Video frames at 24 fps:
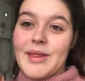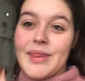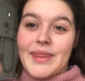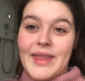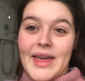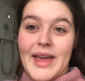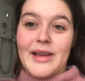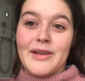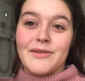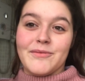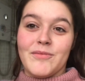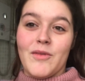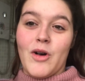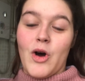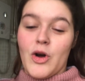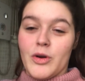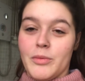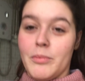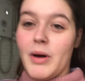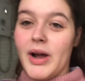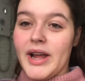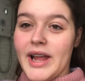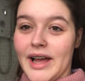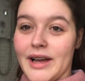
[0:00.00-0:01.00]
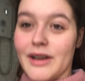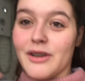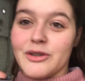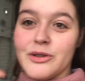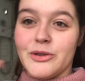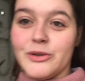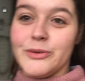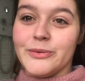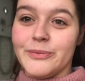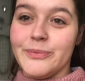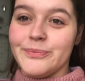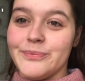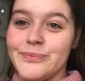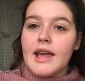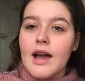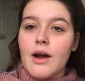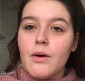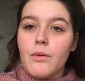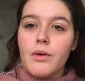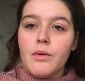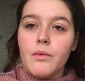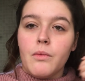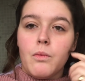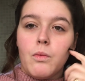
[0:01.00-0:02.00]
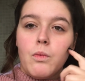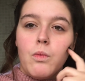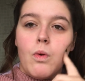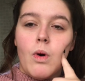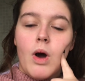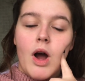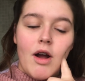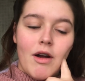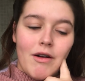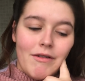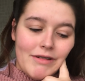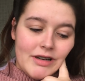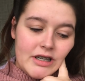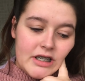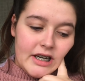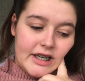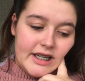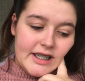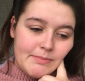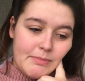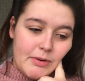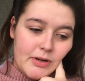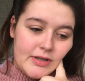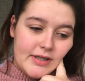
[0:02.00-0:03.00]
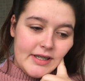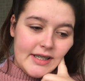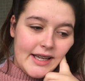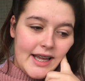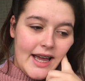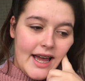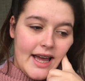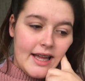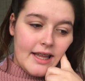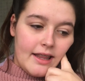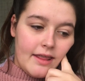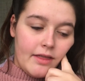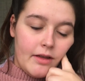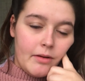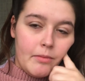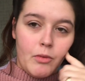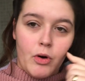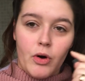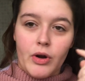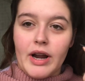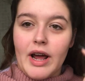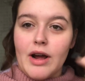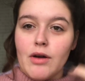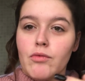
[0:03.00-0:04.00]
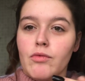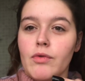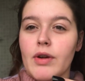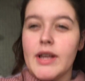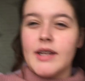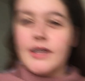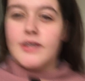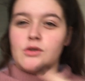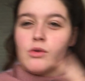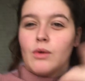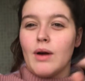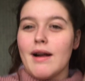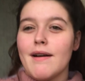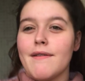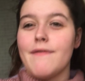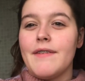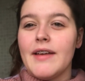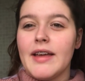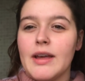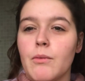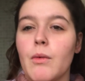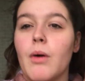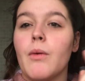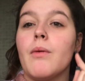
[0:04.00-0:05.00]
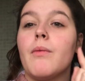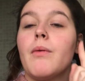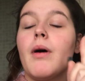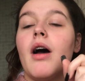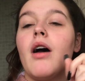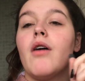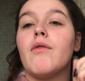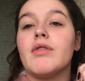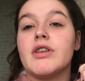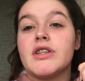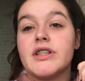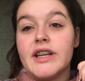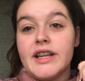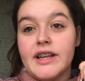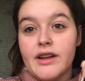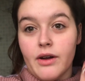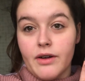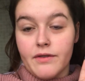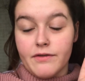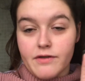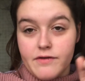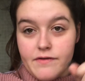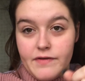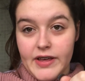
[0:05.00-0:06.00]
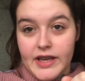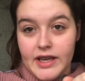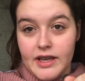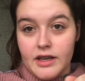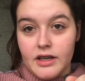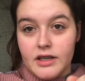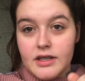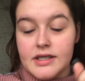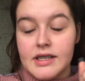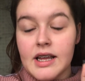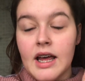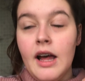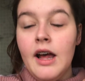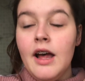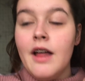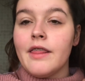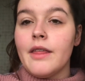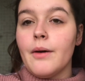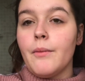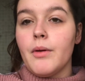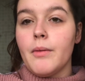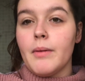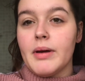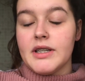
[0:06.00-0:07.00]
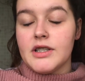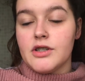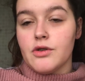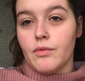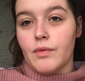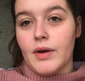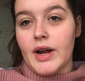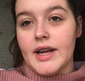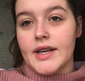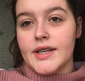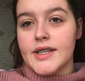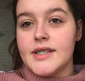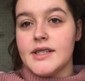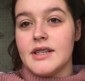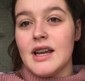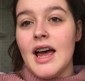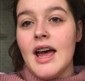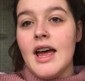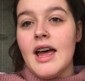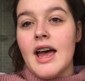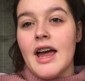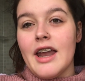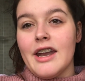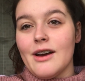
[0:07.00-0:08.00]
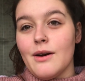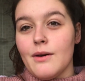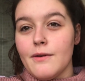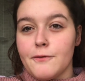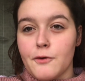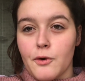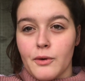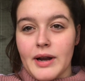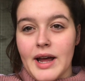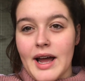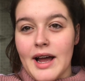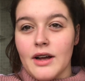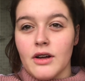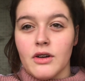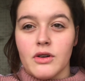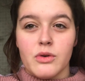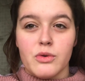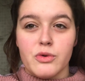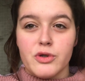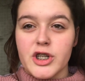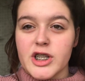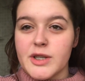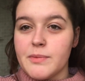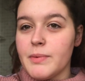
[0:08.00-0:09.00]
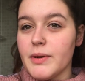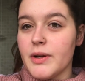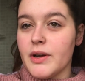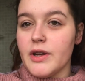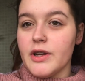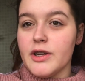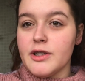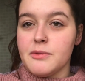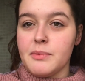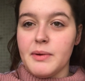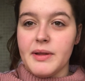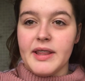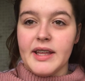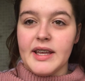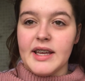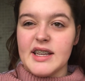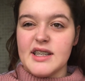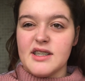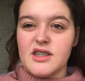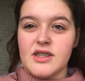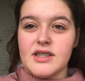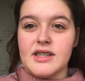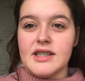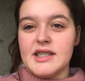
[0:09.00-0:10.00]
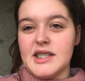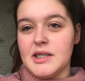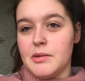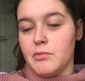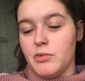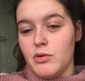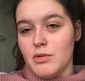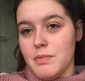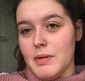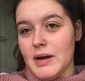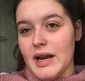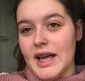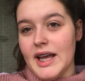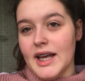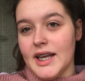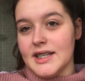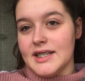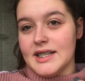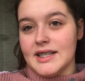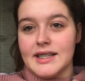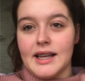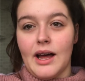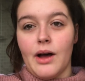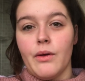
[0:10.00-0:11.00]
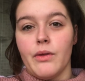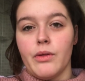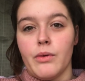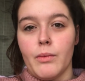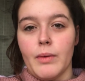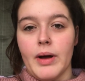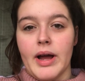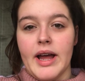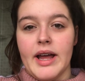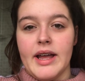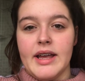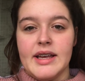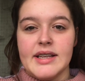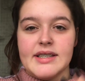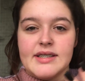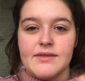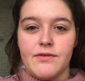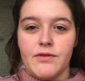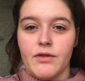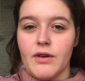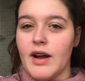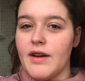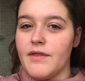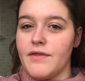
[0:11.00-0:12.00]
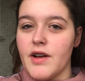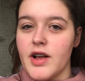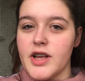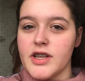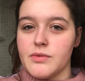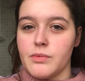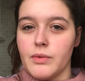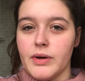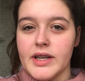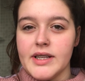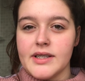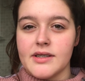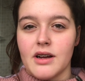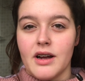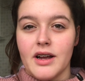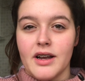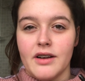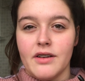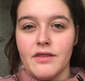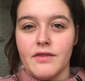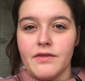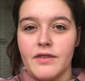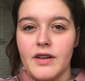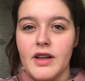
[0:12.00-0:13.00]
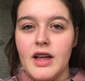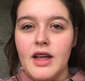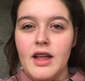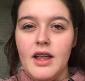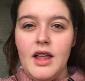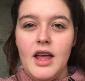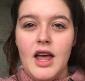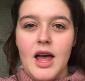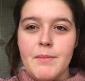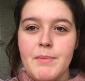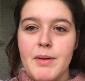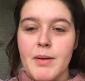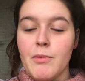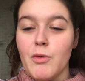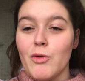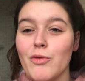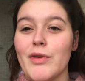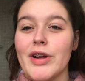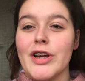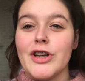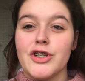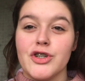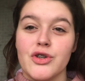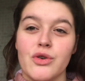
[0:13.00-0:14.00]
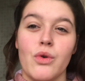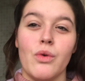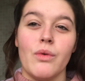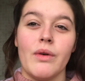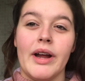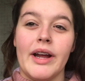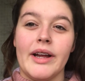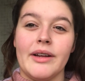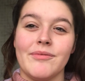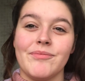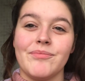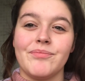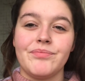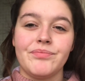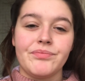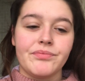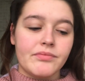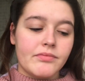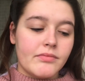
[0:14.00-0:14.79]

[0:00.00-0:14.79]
thing on my ankle. Yeah, we were originally supposed to get them on our wrist or our finger. Well, we were originally going for fingers, then we went to wrist, and now we've gone ankle just because we think it's just a simple place, it's out the way, it's for our first one, it's kind of a bit more reassuring